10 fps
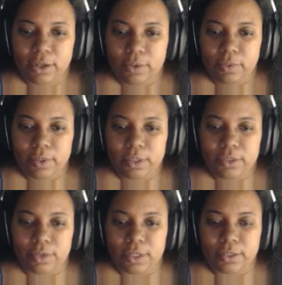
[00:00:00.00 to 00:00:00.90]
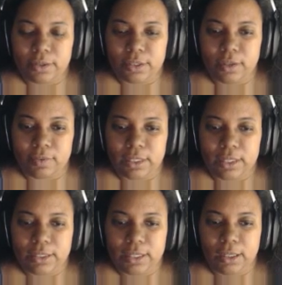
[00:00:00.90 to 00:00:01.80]
We quickly dressed ourselves and
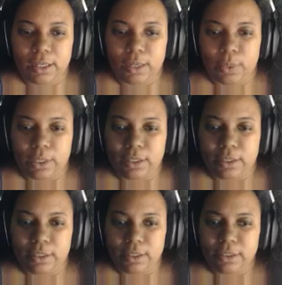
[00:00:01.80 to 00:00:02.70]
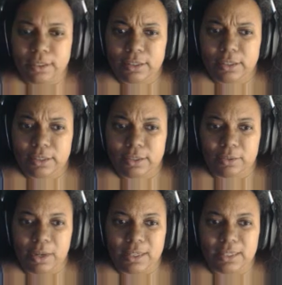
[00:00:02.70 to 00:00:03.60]
let Takigawa in.
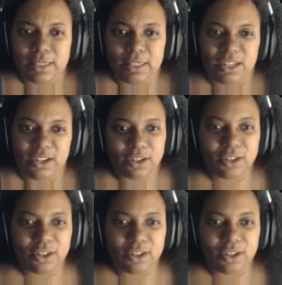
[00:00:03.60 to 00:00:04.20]
Why is he here?